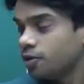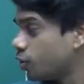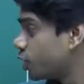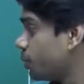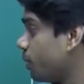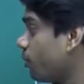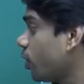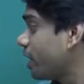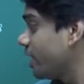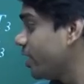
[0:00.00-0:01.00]
So it's minimum
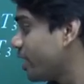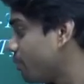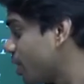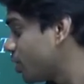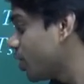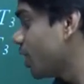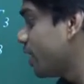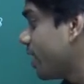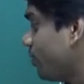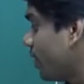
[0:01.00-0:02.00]
for T3 temperature,
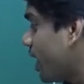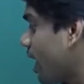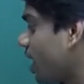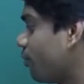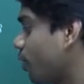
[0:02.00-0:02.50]
and then we have